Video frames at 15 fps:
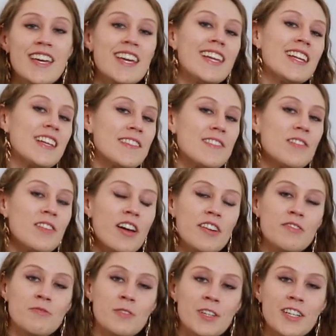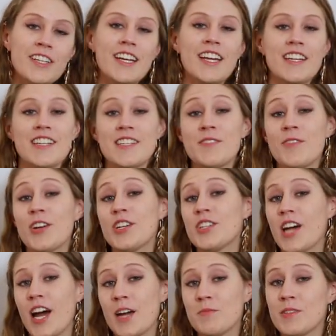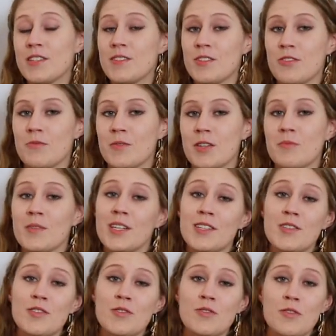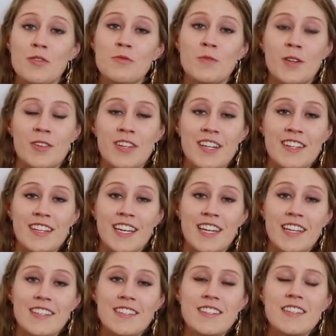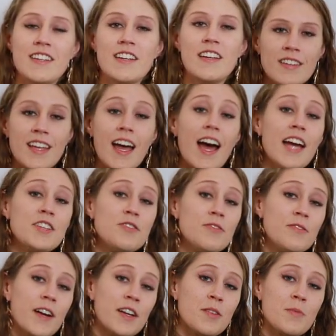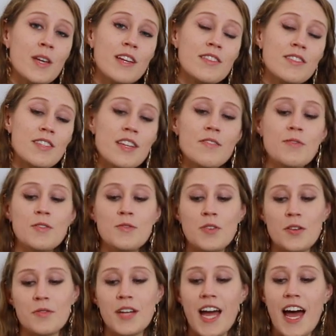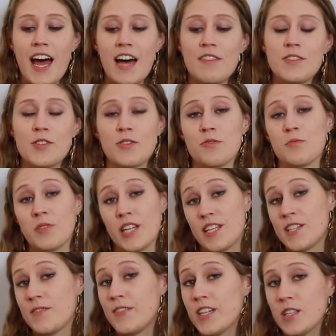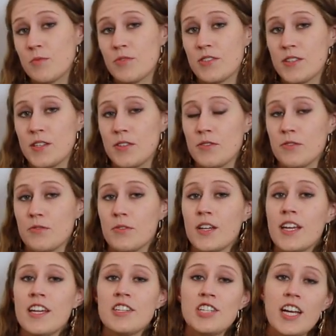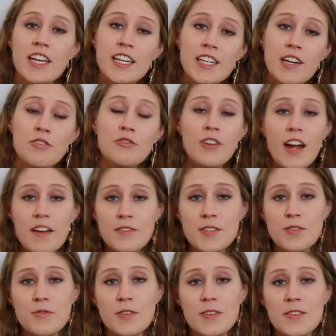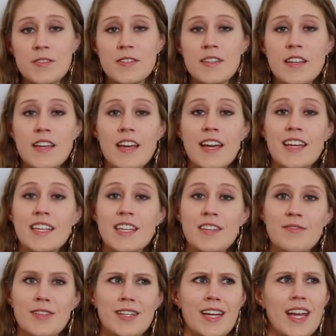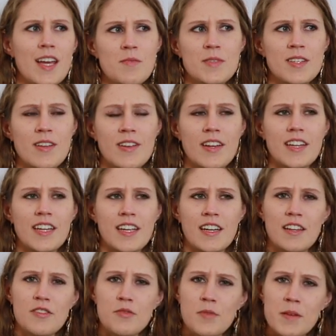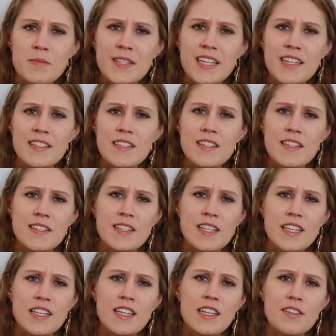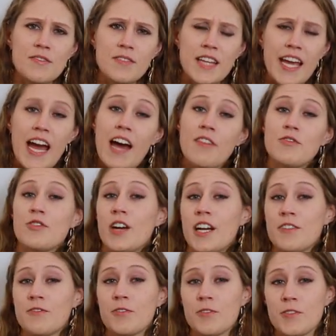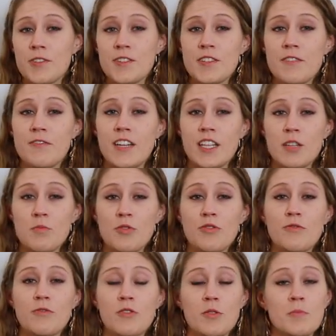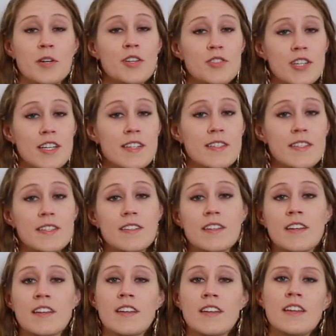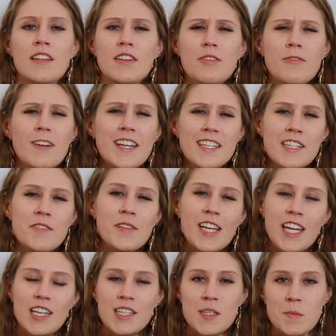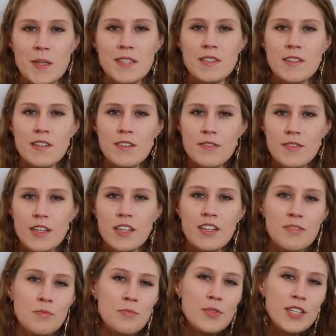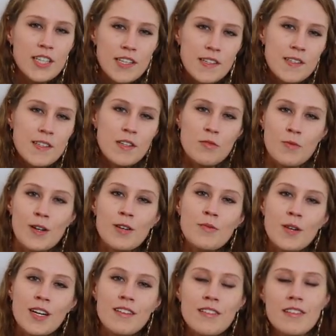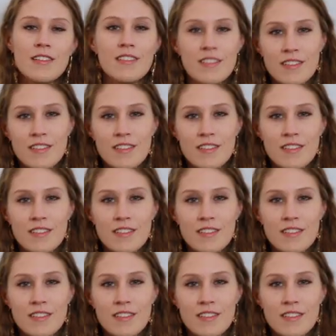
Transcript: It is a lot of work and it is very time consuming, but it's so worth it in the end. I do recommend, if you don't have certain plants available to you, checking out craft stores and even Amazon and other websites to see if they have dried florals available for purchase. They're relatively inexpensive and they're pretty easy to work with.